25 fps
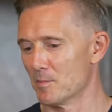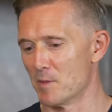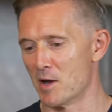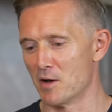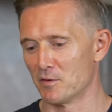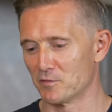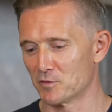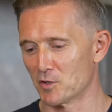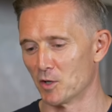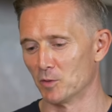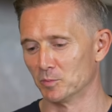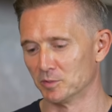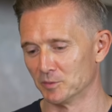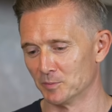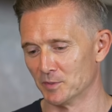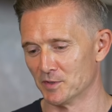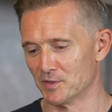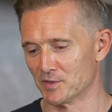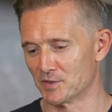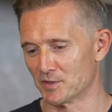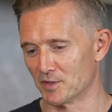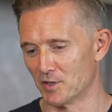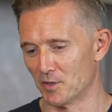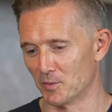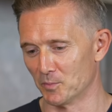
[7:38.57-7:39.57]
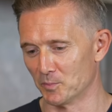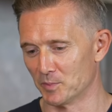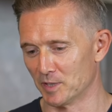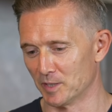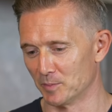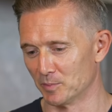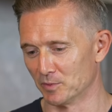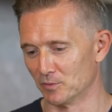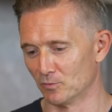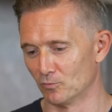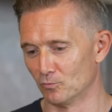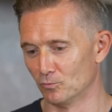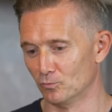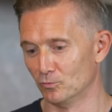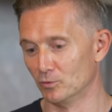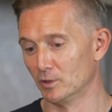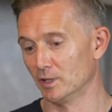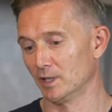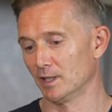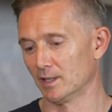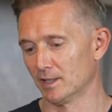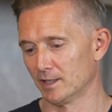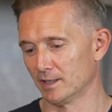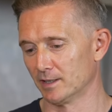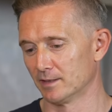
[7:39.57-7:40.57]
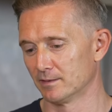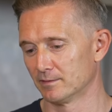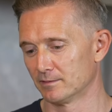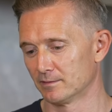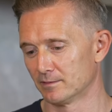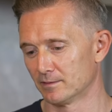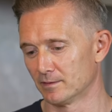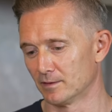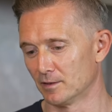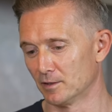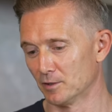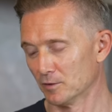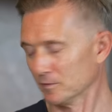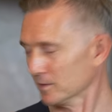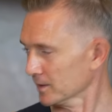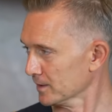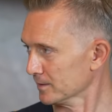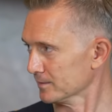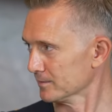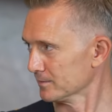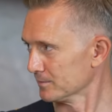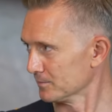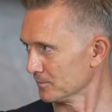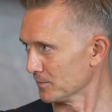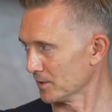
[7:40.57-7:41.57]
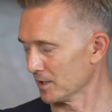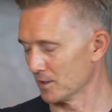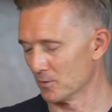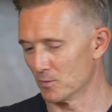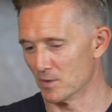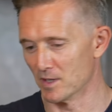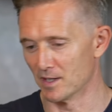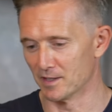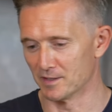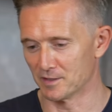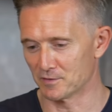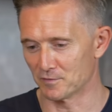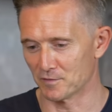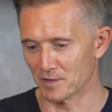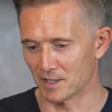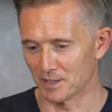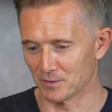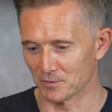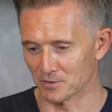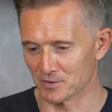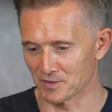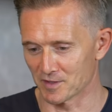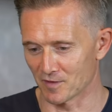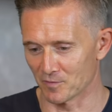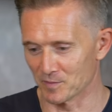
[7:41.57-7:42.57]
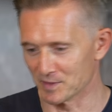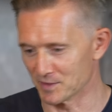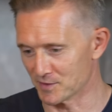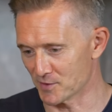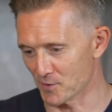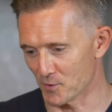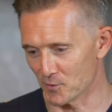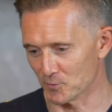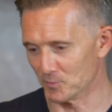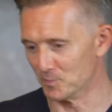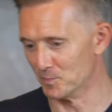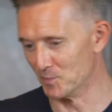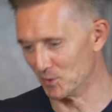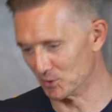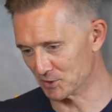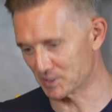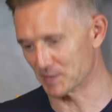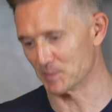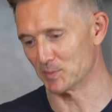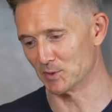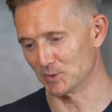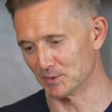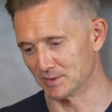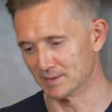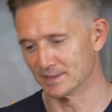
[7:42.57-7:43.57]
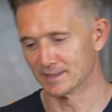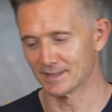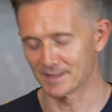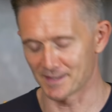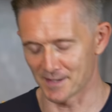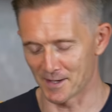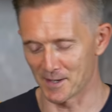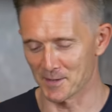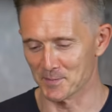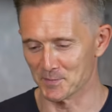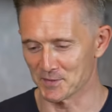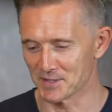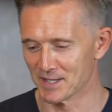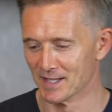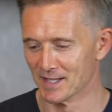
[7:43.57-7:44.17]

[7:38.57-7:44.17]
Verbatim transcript: amount of compliments on people really love it okay. when I wear this fragrance. I've been told multiple times.